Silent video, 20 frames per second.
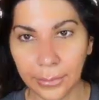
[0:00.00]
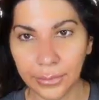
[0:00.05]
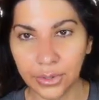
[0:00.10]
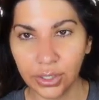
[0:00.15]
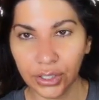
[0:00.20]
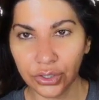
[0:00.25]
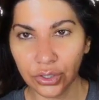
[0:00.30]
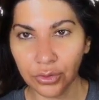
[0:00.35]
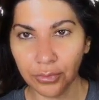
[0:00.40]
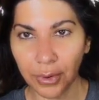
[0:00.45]
I'm
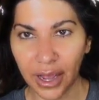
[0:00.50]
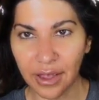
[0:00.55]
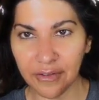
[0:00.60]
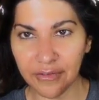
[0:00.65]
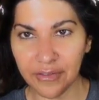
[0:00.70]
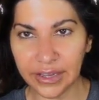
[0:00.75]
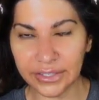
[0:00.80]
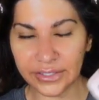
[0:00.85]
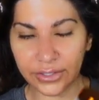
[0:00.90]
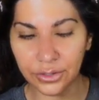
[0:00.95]
gonna do my
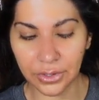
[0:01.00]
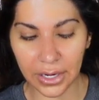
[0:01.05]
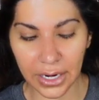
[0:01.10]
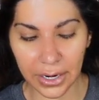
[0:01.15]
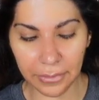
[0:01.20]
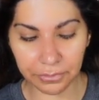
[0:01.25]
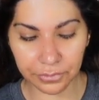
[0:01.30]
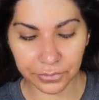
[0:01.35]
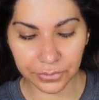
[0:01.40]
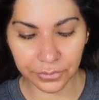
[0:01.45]
face
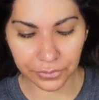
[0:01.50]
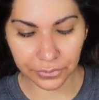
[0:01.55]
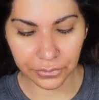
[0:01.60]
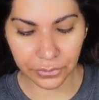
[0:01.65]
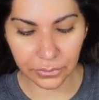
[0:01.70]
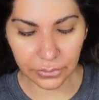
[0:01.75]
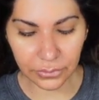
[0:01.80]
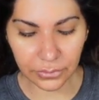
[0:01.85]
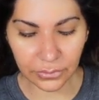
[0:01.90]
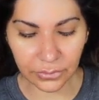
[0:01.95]
cream.
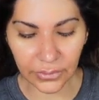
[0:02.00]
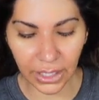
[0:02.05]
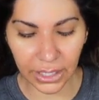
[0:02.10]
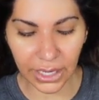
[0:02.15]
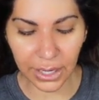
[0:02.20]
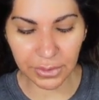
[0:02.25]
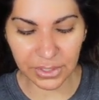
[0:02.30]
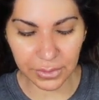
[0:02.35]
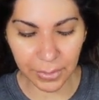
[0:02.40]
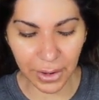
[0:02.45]

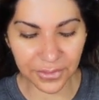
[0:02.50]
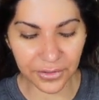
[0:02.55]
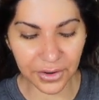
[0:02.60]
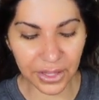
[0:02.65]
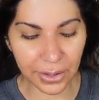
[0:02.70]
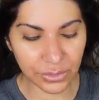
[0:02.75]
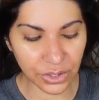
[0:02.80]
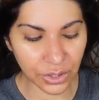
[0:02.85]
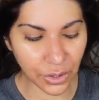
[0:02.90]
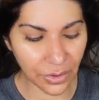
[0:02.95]
It was meant for
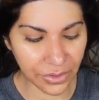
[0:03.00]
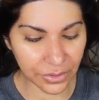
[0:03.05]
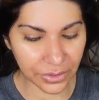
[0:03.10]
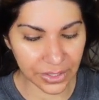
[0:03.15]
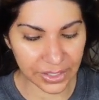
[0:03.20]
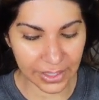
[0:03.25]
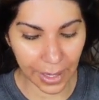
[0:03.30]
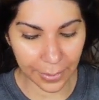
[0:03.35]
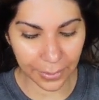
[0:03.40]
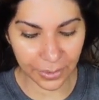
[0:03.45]
them to go through
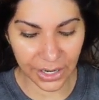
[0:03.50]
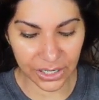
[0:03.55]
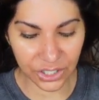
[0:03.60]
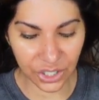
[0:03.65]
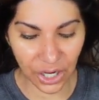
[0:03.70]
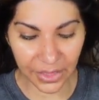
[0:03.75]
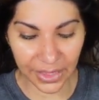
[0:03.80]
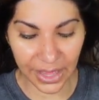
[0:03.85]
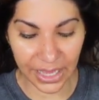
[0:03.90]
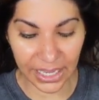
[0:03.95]
the
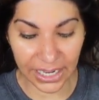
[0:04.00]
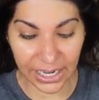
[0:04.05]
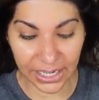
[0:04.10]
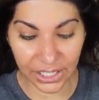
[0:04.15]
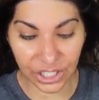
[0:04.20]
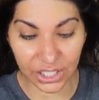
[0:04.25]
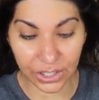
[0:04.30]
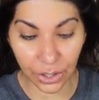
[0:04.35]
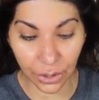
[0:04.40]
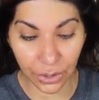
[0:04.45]
separation. They
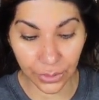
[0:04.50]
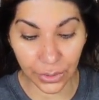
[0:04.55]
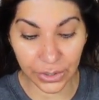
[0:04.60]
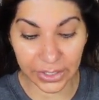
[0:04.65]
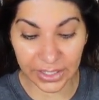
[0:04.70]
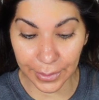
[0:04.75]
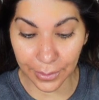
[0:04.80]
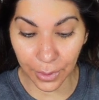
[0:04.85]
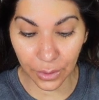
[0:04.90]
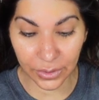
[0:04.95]
each
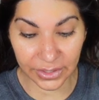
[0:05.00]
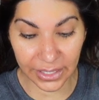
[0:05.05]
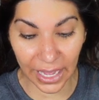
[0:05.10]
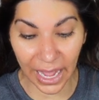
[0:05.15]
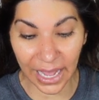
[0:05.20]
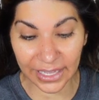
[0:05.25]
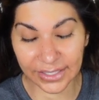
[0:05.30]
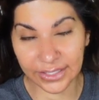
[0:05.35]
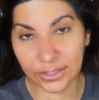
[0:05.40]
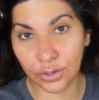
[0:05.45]
they
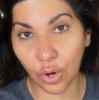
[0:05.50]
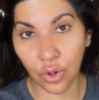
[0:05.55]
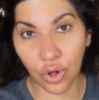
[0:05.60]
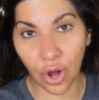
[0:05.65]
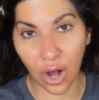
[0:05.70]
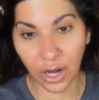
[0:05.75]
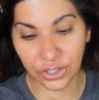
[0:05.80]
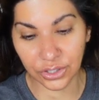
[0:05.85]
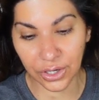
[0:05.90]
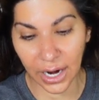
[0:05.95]
had soul
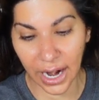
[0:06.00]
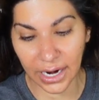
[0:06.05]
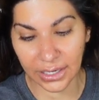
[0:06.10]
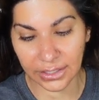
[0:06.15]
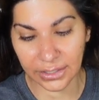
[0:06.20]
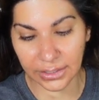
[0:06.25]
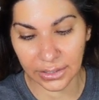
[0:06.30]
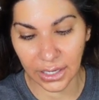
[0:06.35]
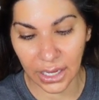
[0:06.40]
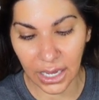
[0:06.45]

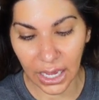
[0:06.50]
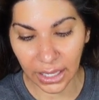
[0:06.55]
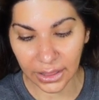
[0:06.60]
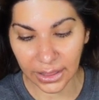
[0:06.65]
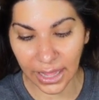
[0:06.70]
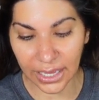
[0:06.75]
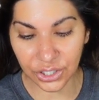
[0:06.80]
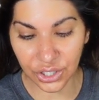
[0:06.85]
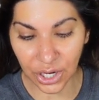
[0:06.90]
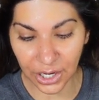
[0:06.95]
contracts.
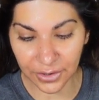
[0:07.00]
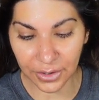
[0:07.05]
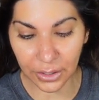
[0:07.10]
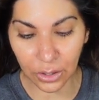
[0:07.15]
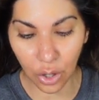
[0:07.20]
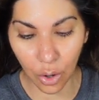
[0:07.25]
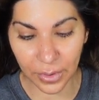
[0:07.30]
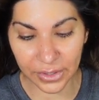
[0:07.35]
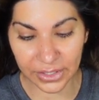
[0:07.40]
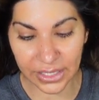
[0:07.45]
Like Jennifer
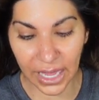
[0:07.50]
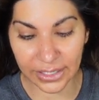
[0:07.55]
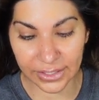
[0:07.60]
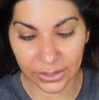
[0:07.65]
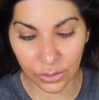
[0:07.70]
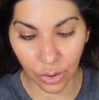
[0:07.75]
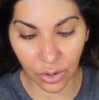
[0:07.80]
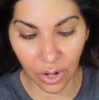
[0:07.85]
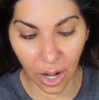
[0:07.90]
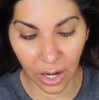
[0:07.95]
Lopez had
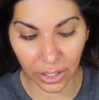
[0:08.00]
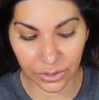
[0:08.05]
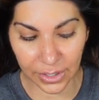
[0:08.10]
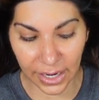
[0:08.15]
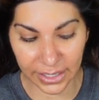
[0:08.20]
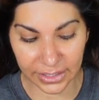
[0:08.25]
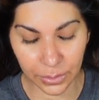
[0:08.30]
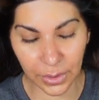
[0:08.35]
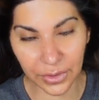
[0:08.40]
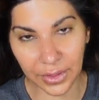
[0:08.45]
soul
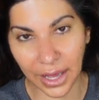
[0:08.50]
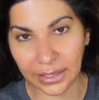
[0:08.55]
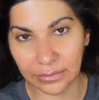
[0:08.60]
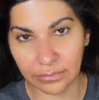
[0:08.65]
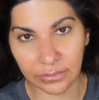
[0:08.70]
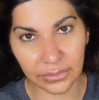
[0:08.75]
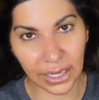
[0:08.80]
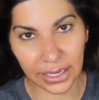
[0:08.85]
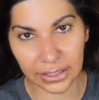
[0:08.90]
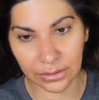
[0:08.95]
contracts with
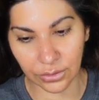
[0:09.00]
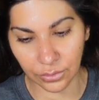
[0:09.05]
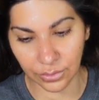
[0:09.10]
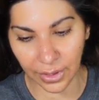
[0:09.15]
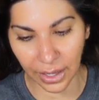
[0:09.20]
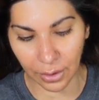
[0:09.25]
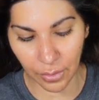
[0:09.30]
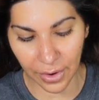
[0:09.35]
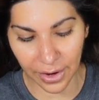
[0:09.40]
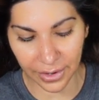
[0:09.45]

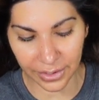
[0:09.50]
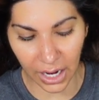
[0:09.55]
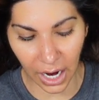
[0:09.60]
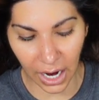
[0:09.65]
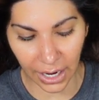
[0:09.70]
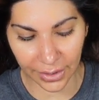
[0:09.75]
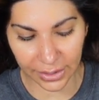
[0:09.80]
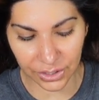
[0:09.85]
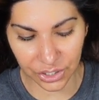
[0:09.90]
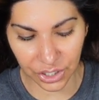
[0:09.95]
that weird
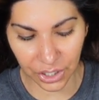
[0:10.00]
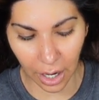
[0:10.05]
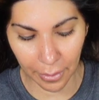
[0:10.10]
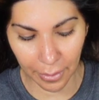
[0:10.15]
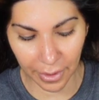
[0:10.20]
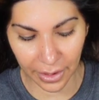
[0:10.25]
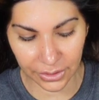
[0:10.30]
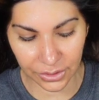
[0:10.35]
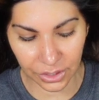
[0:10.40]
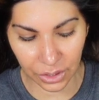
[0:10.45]
guy that she got
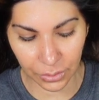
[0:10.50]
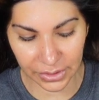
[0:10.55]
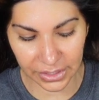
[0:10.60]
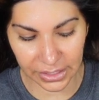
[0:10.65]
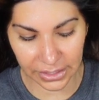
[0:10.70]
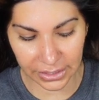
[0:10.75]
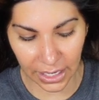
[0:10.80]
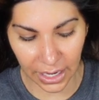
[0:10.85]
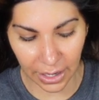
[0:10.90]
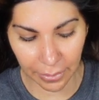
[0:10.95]
married to, was
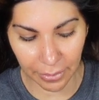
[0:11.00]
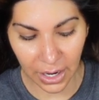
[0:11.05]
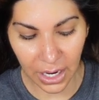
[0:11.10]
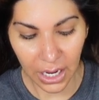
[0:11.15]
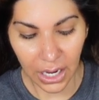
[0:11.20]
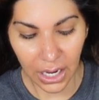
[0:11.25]
his name.